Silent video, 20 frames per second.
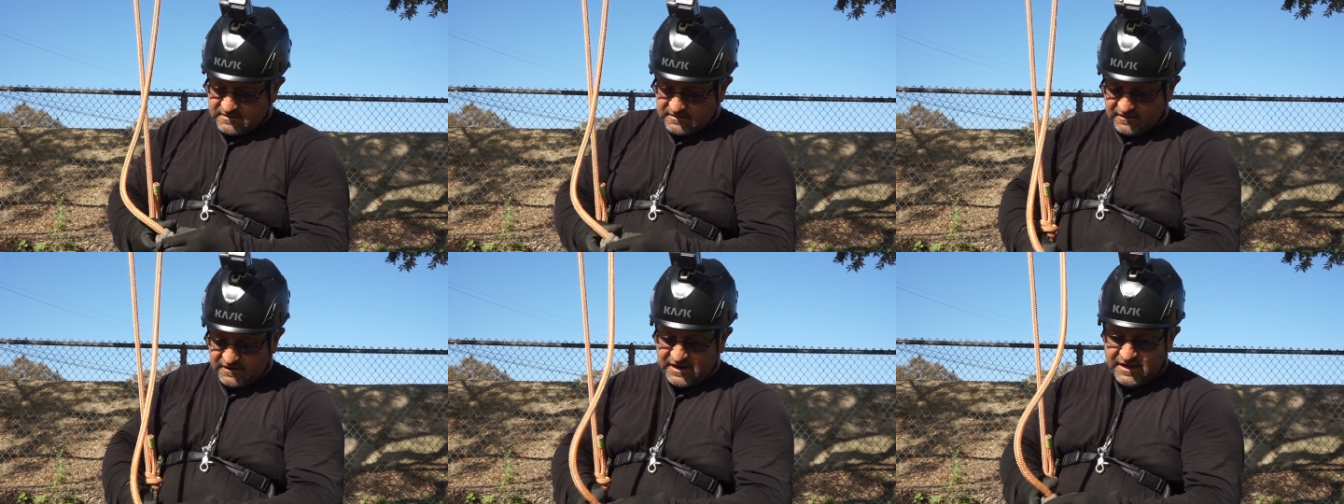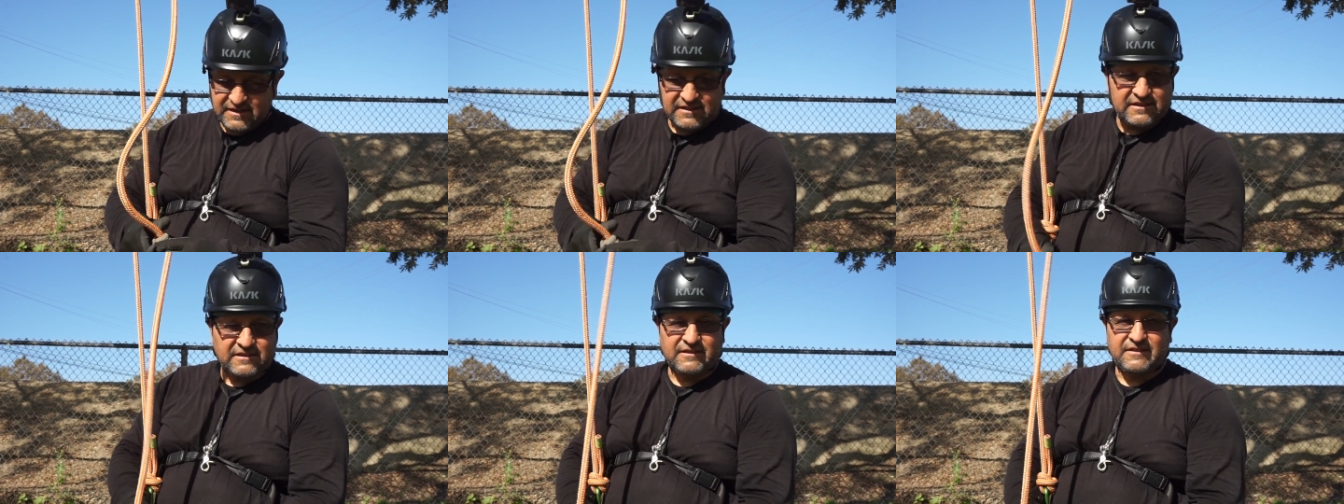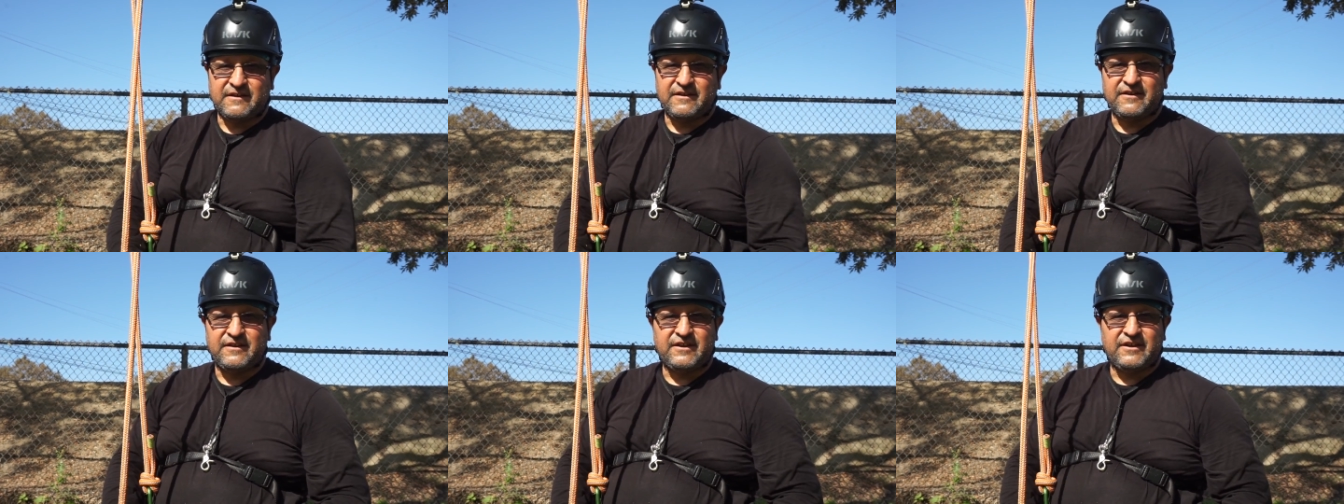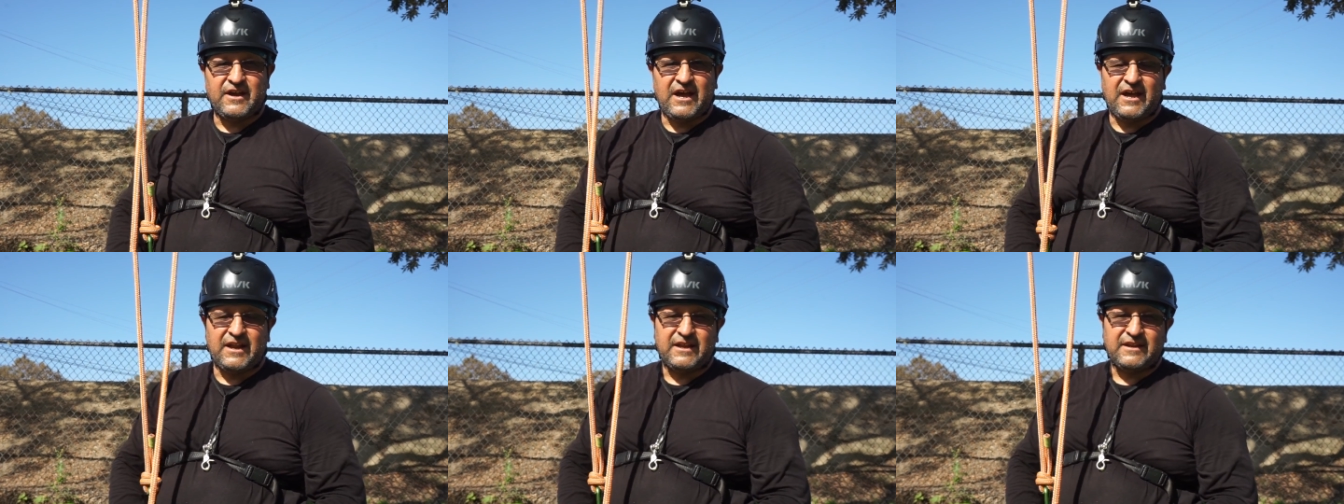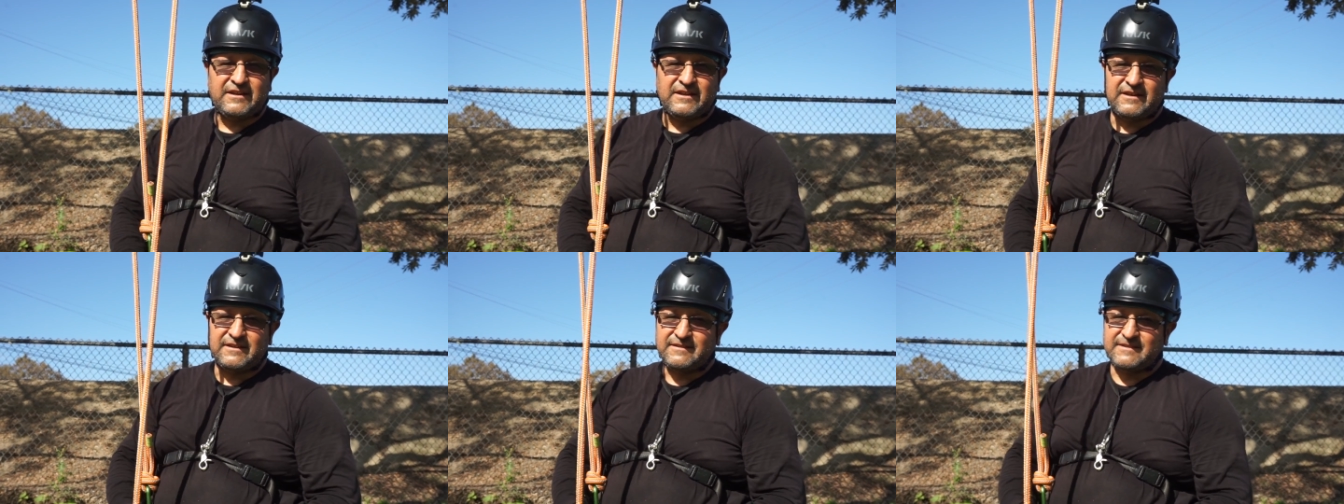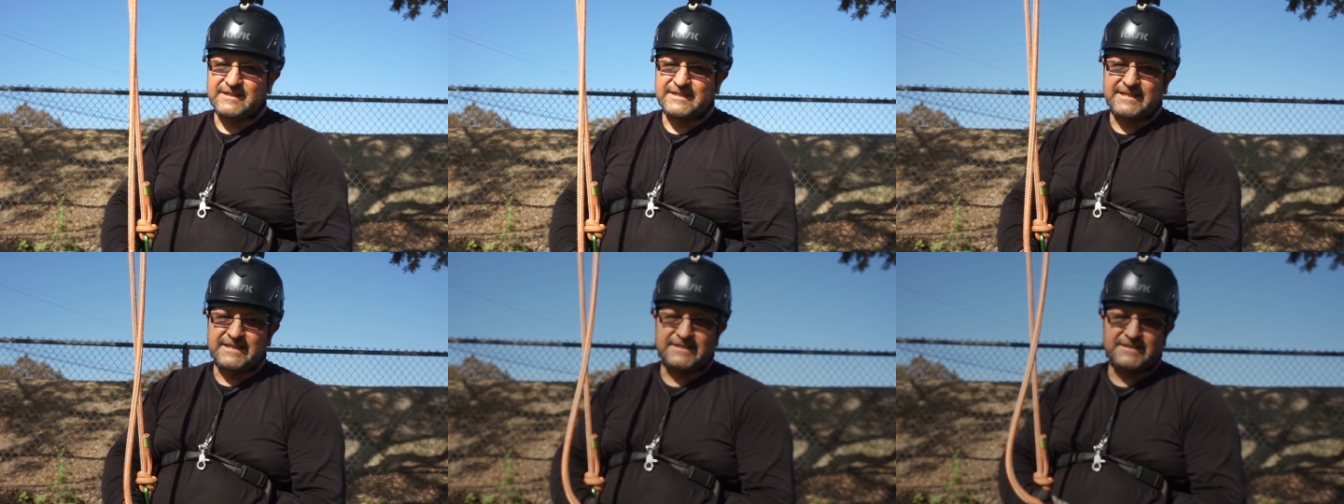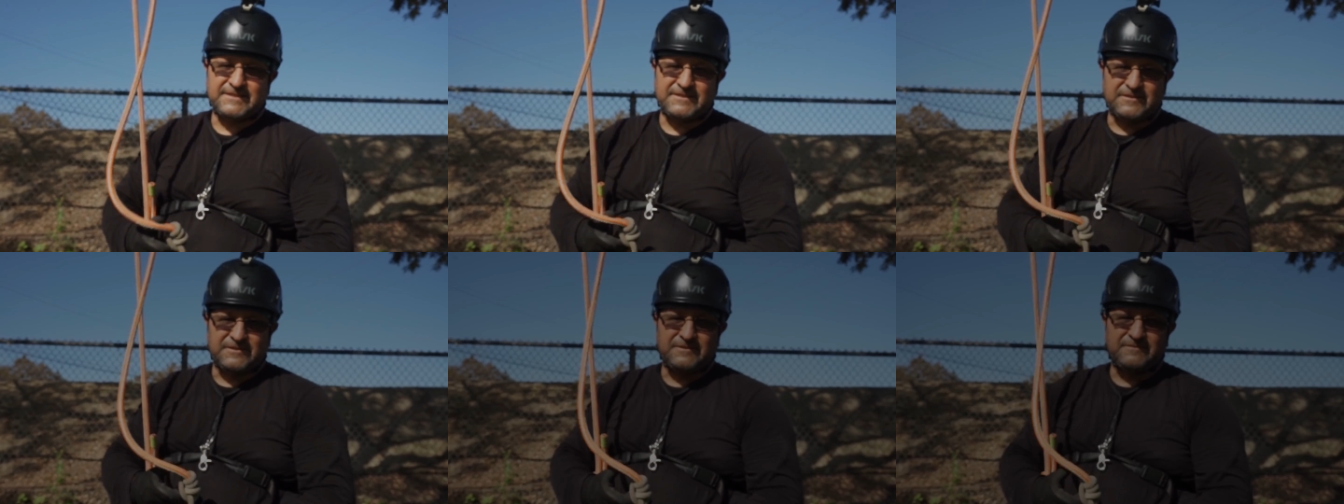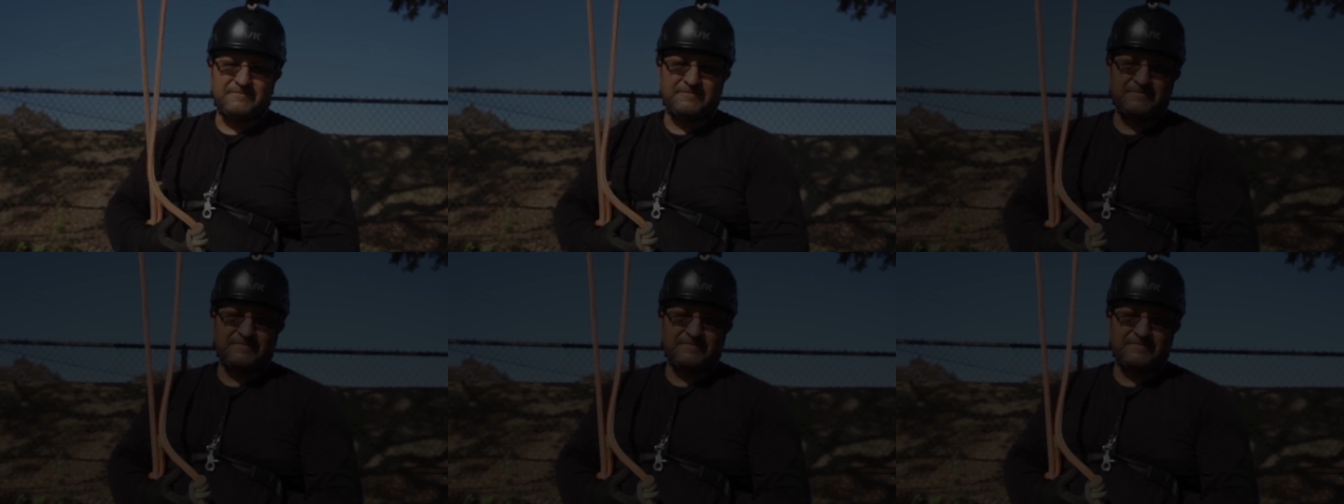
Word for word: All right, so there you got it, the distel.